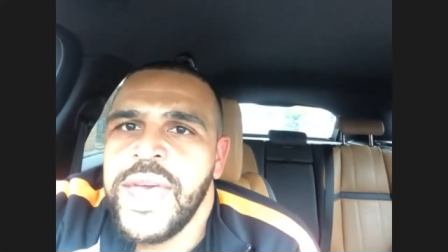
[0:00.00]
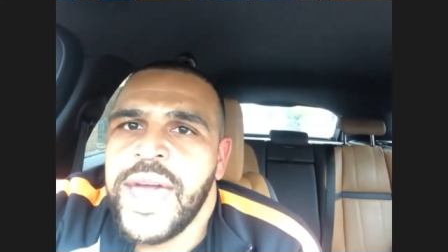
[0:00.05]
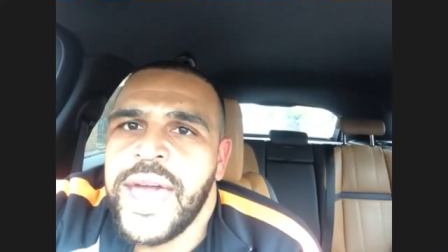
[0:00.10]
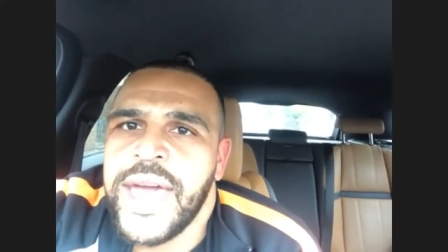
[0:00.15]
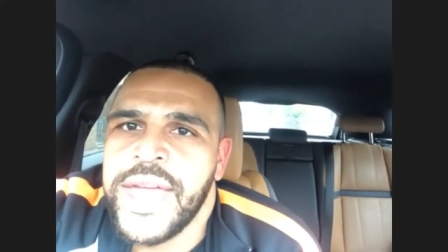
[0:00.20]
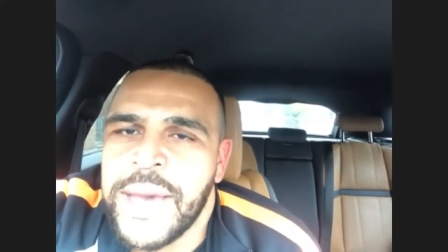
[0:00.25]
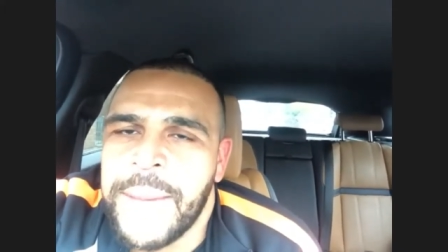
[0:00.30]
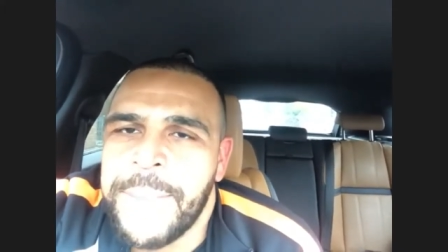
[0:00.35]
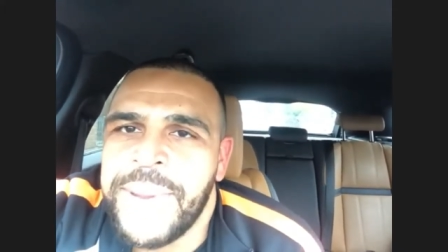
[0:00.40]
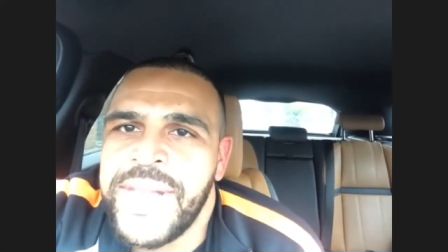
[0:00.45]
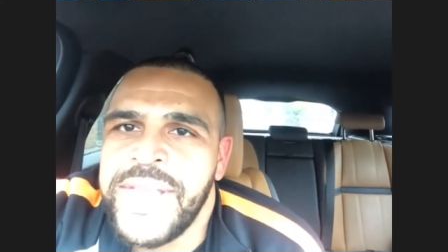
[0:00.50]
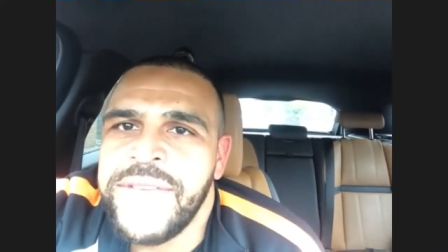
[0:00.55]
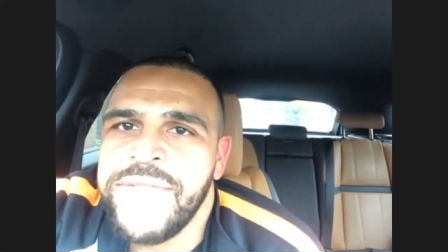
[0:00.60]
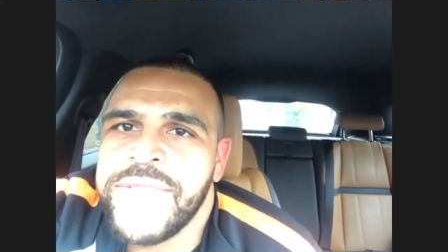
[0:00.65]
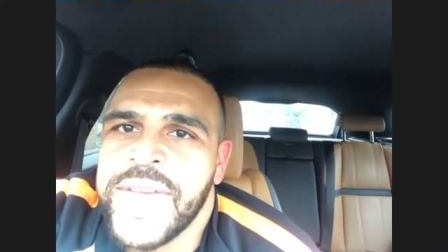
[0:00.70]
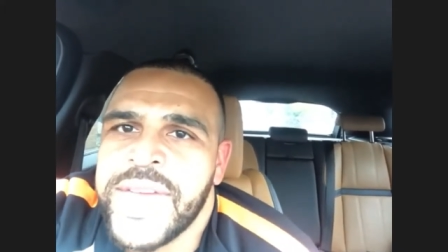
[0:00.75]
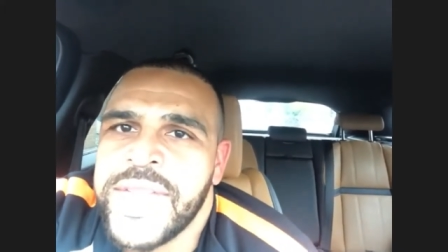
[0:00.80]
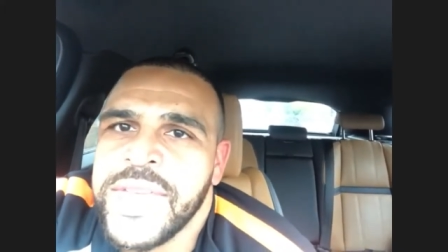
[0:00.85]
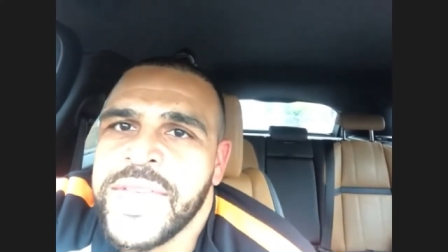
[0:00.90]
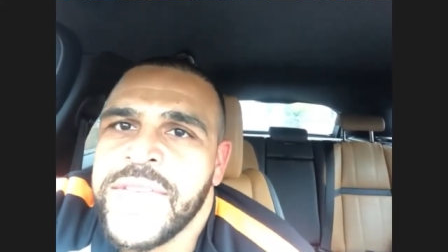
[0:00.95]
and i believe
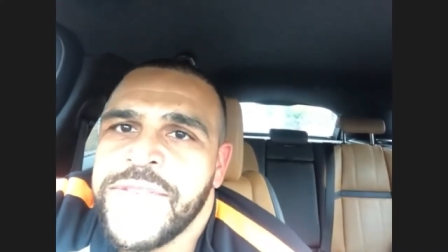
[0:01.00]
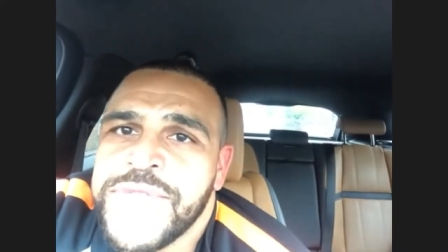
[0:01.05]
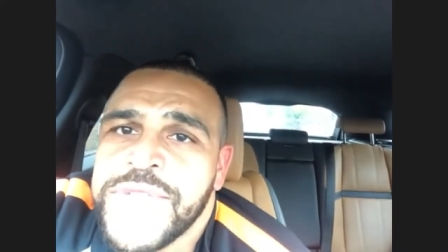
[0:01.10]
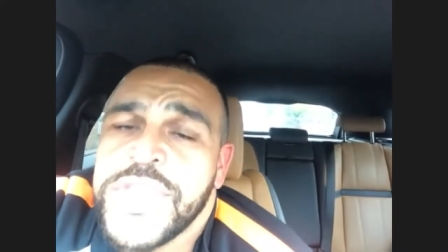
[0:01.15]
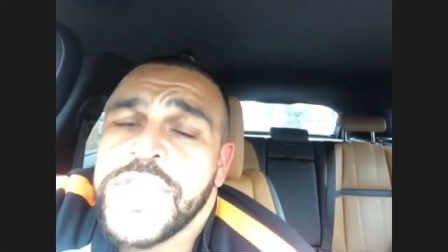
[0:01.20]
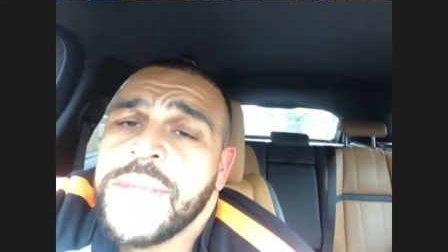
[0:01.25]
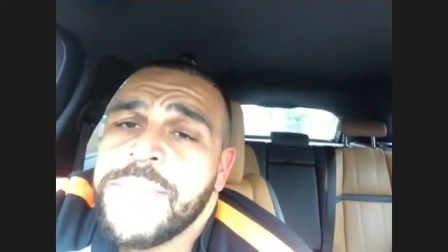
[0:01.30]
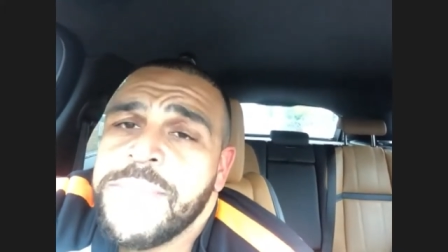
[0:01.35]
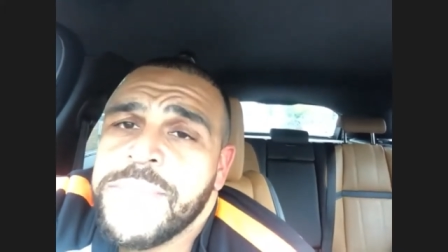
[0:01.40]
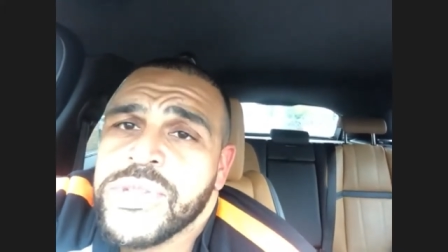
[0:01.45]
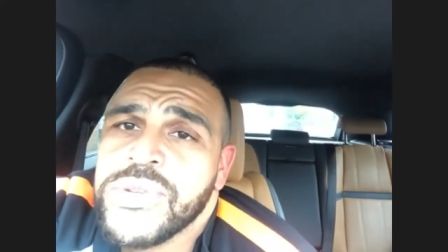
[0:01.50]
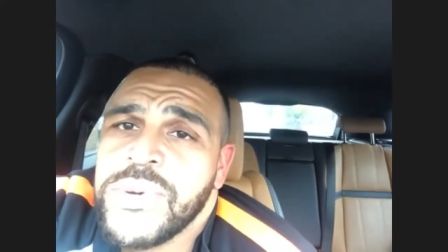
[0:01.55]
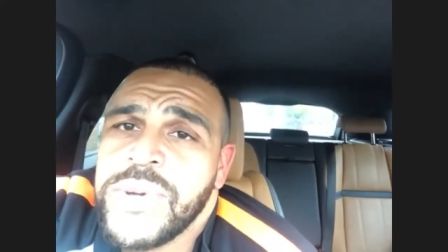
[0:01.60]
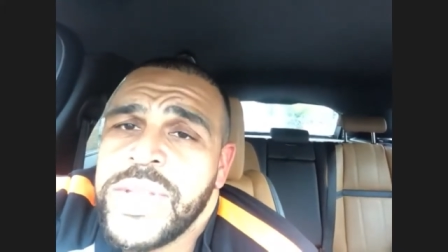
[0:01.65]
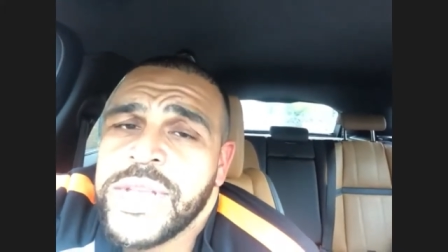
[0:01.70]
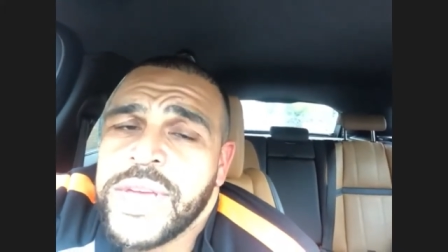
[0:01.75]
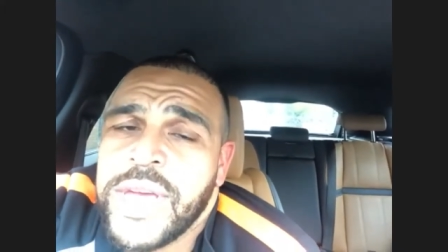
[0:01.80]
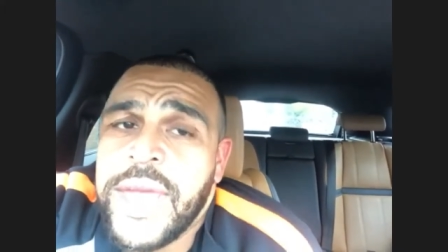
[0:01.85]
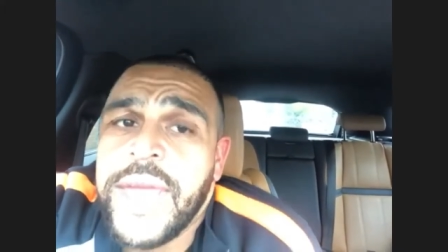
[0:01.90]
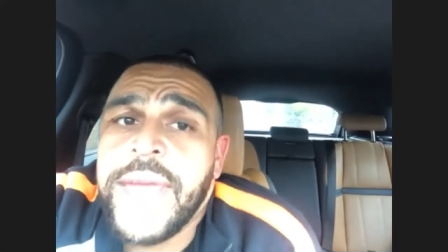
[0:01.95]
that the gift is in between
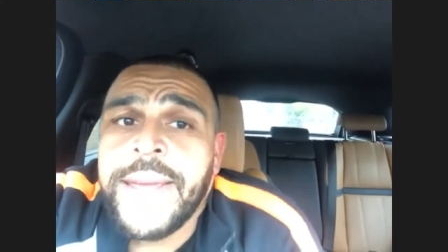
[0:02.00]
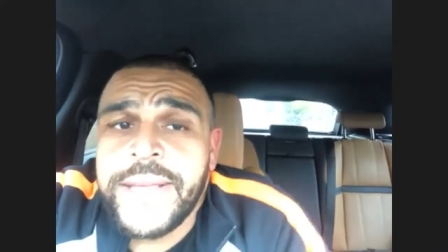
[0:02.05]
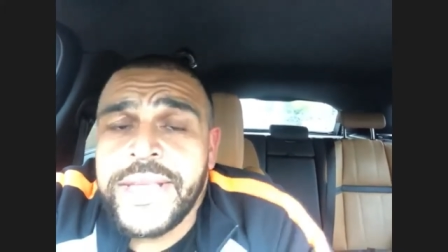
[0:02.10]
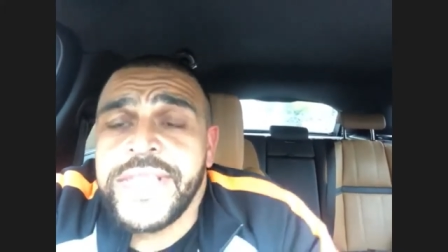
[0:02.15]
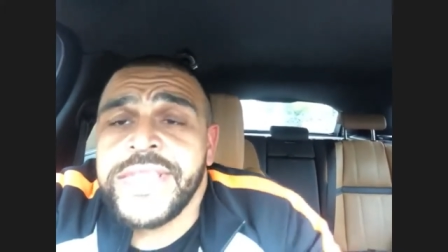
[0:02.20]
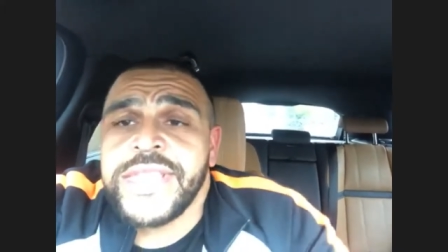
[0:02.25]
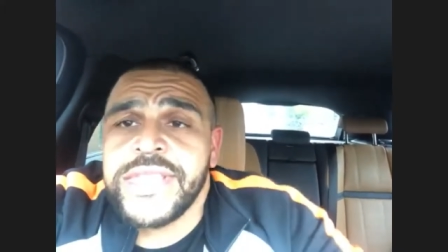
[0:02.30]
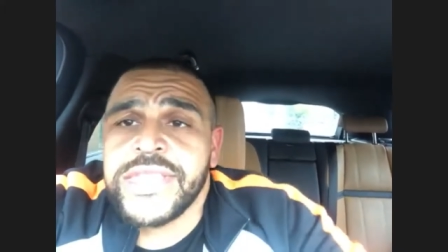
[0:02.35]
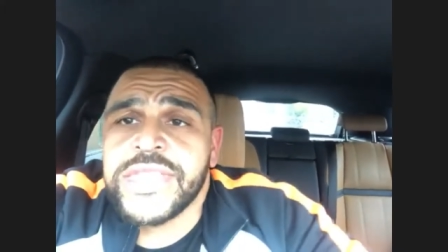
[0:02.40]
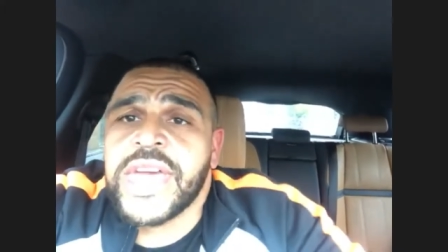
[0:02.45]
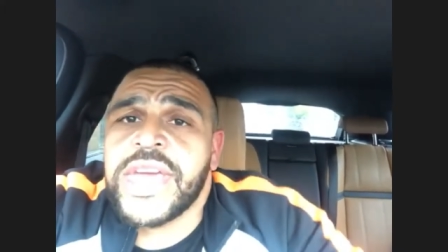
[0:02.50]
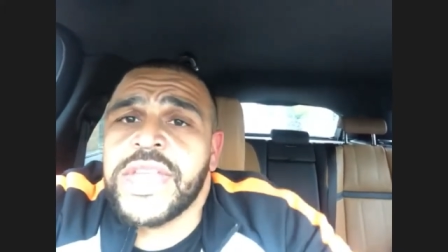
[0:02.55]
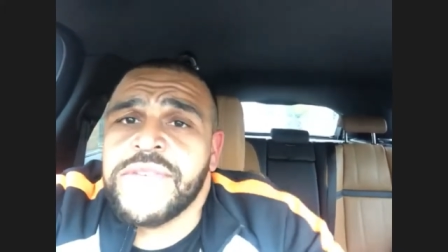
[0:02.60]
uh, it is inside of